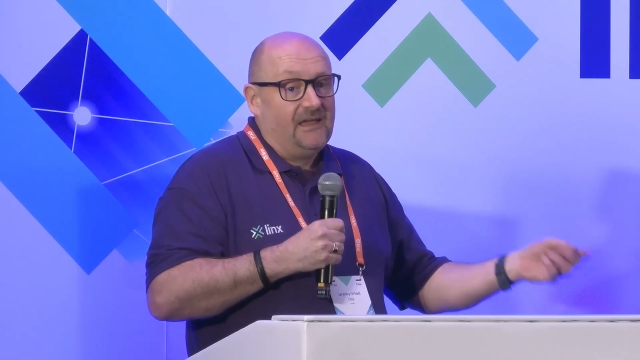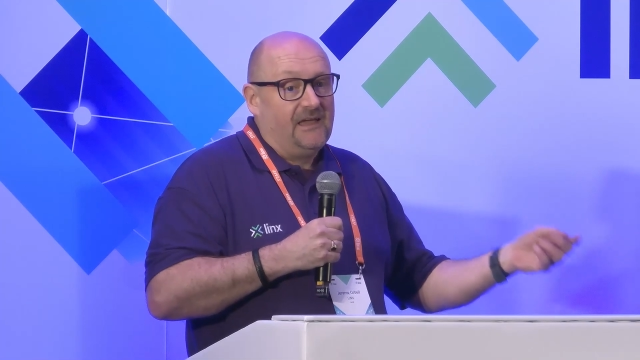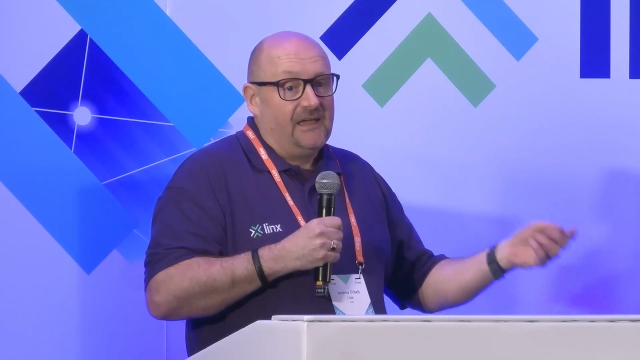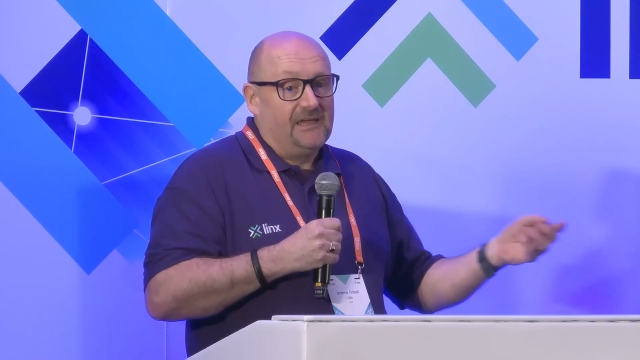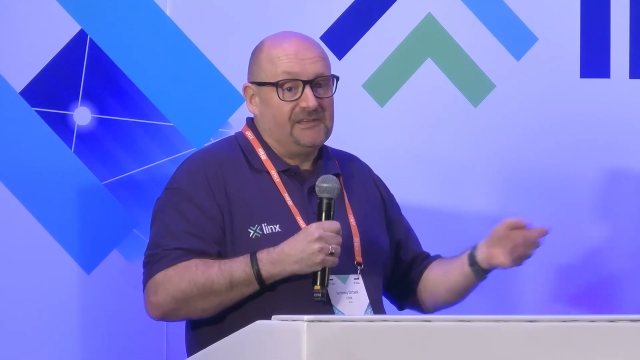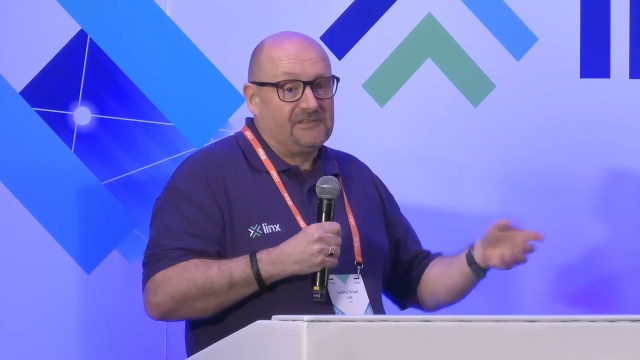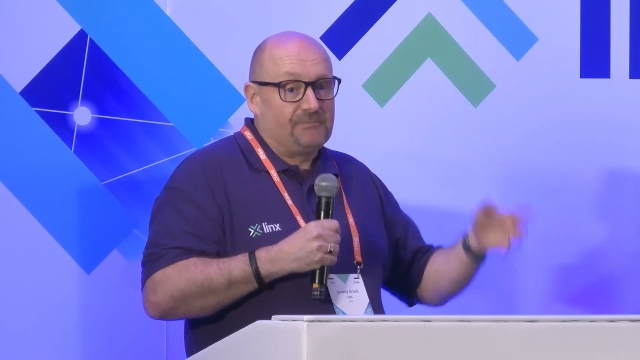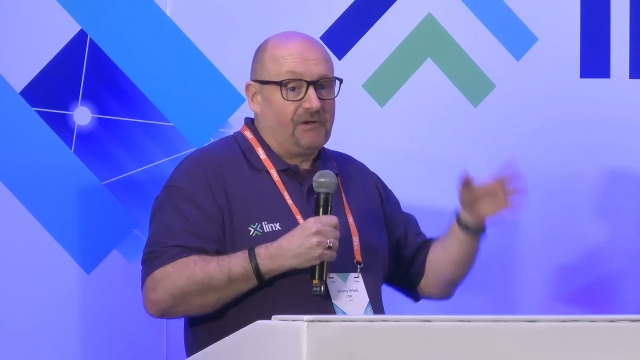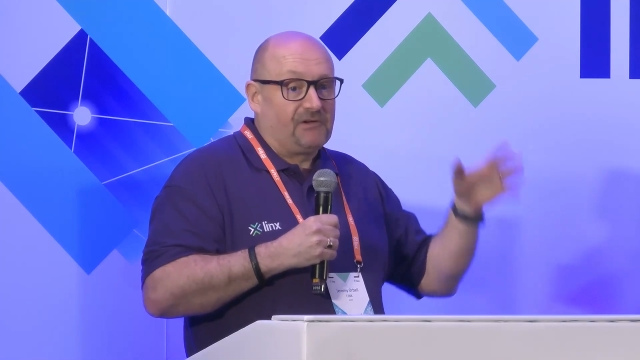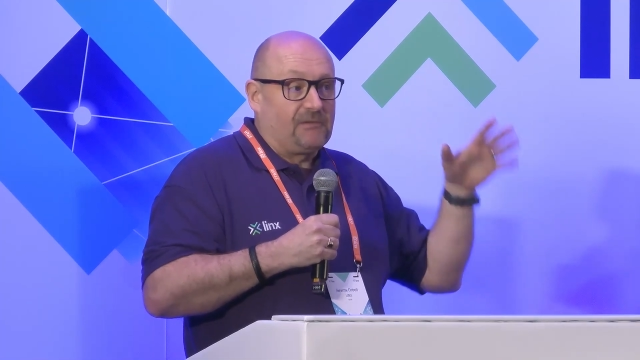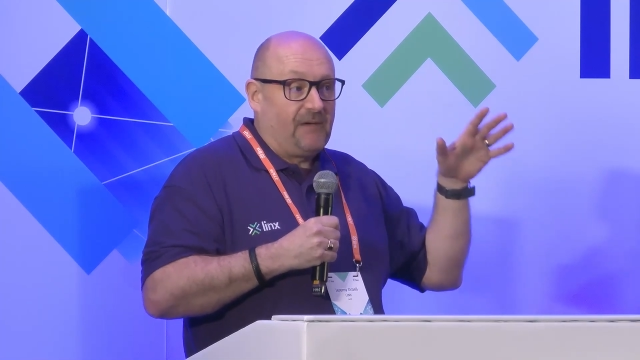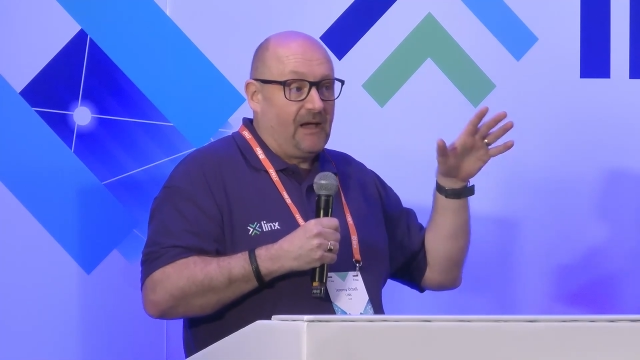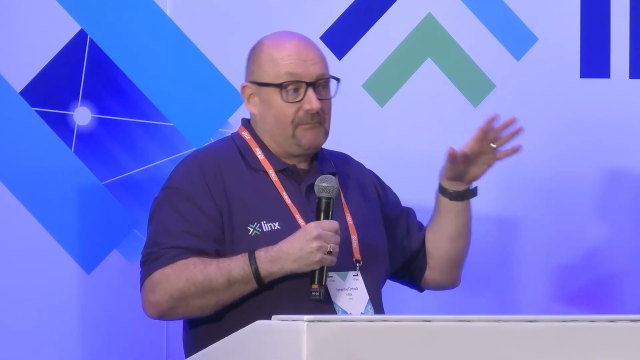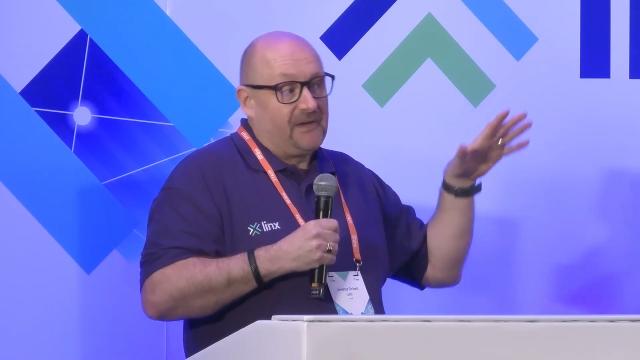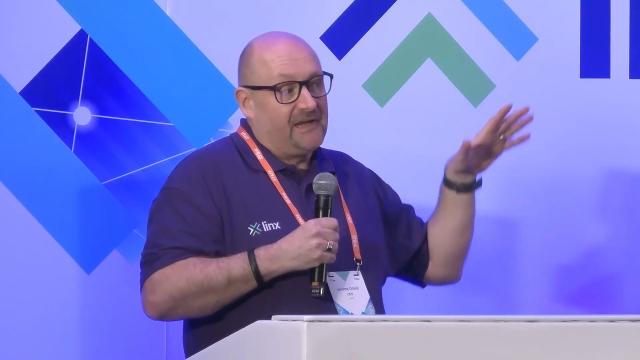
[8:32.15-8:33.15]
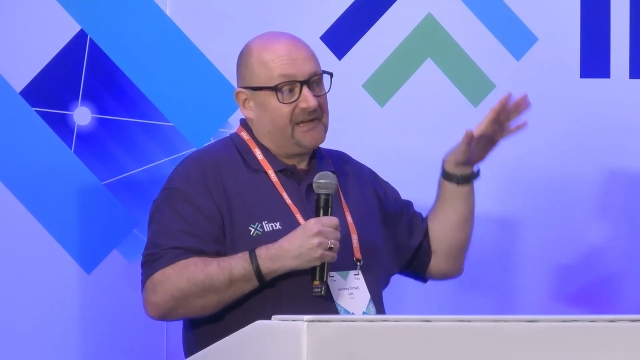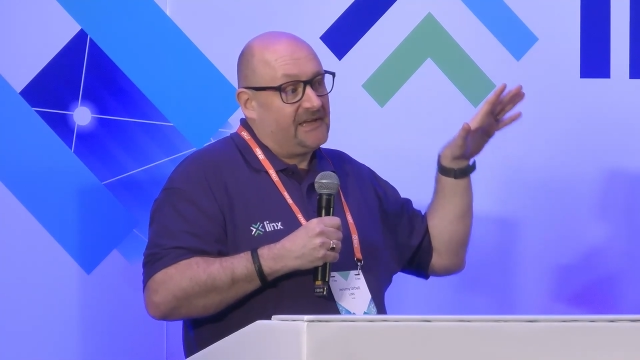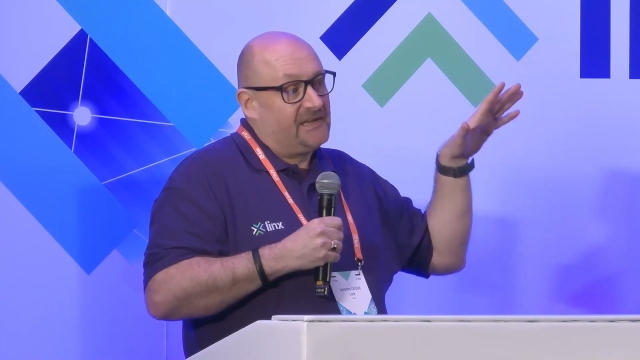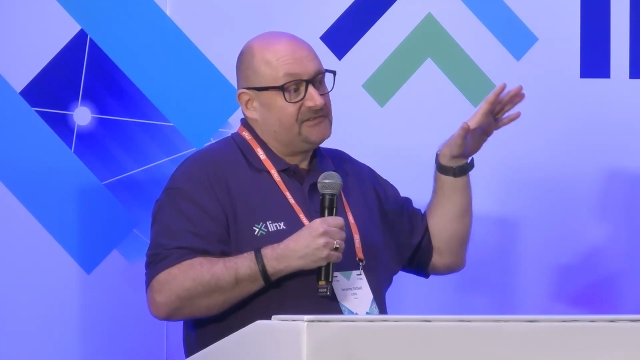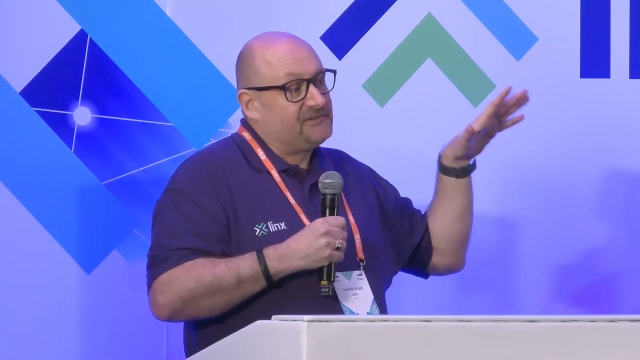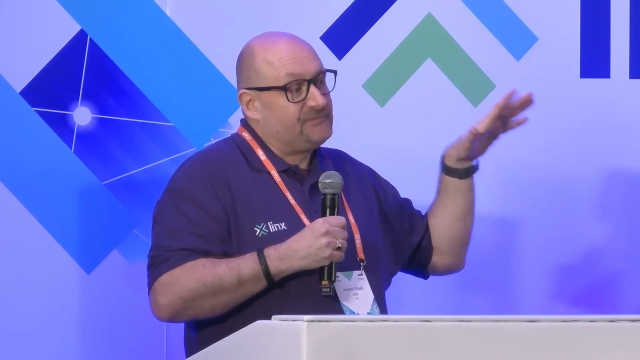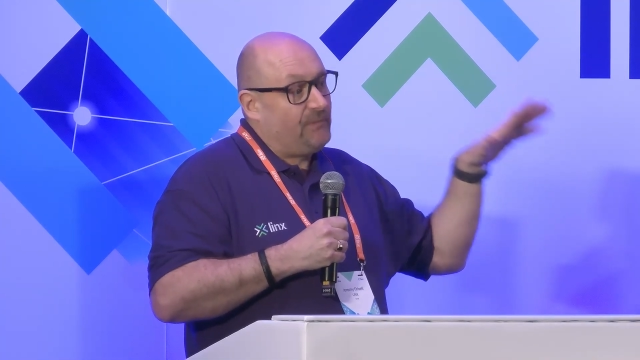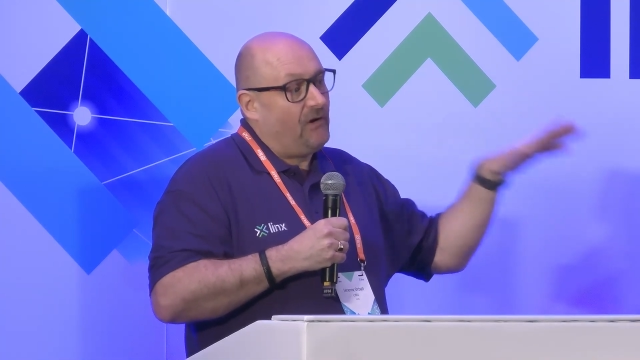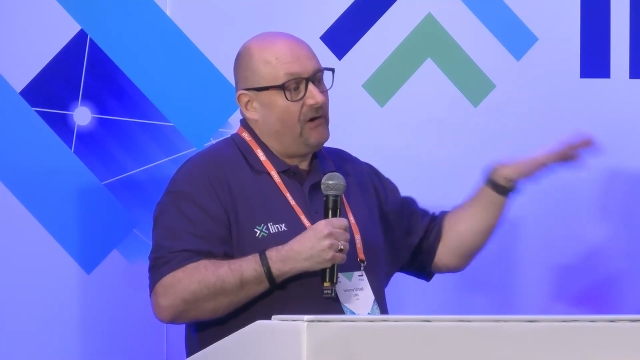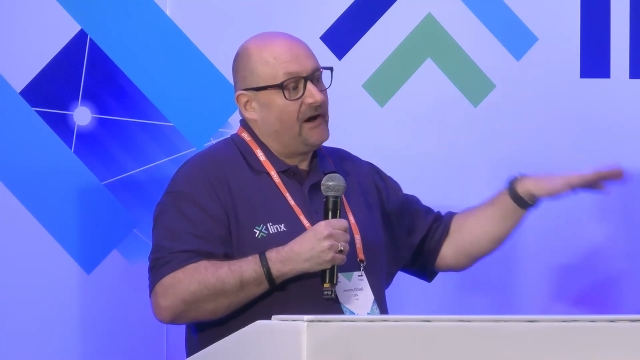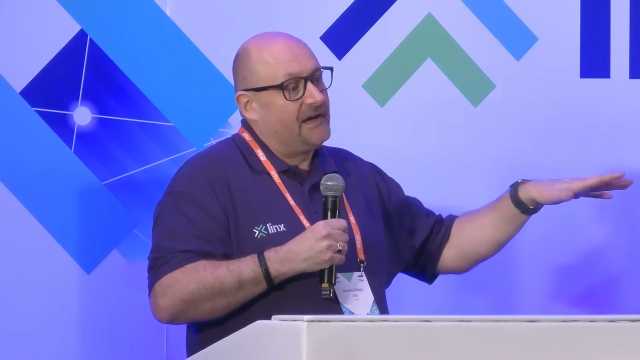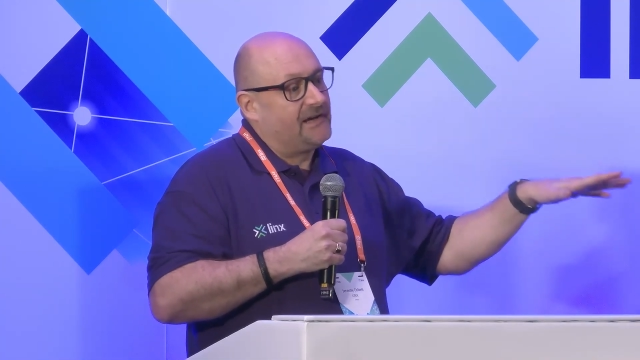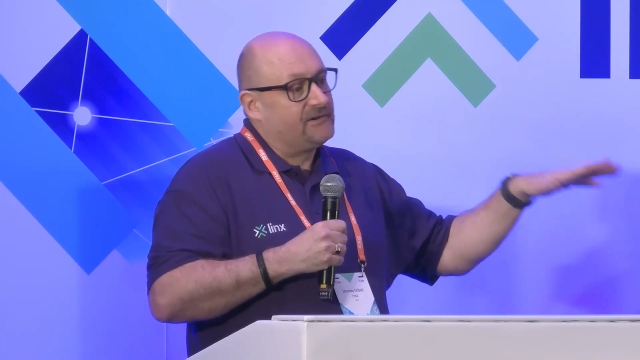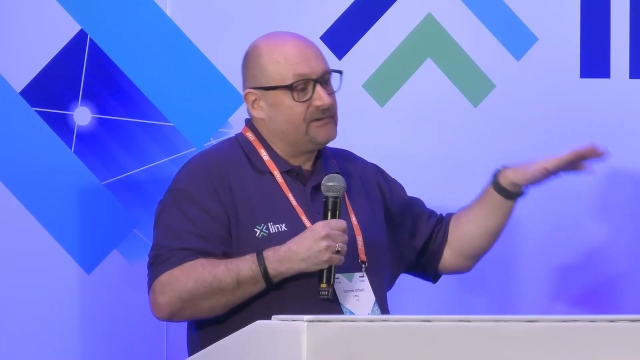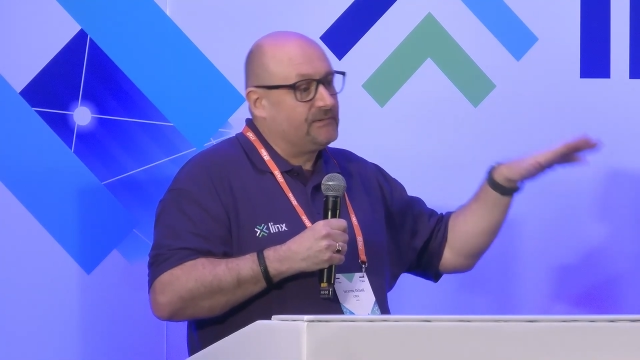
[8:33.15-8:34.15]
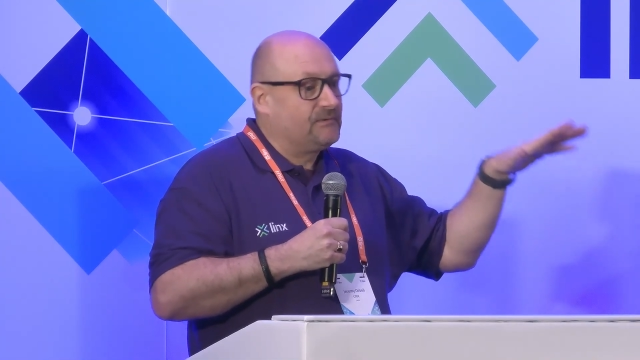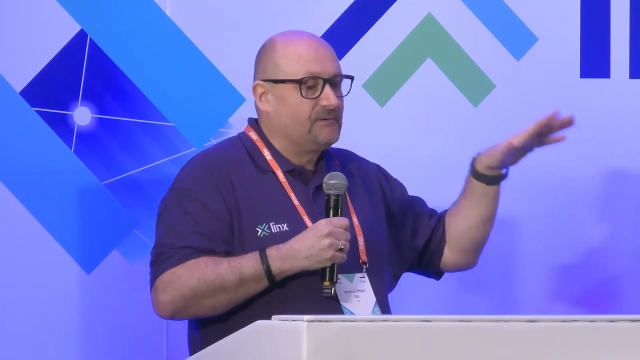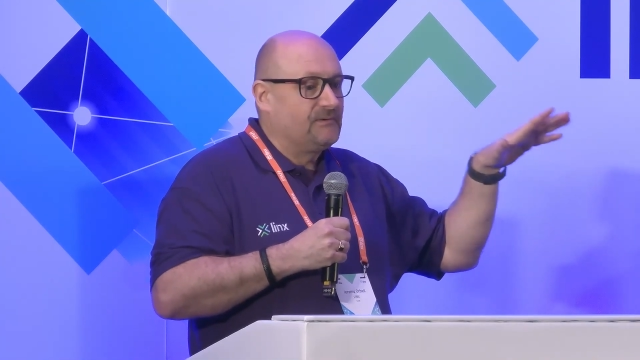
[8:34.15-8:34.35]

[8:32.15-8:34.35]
he spoke about being inspired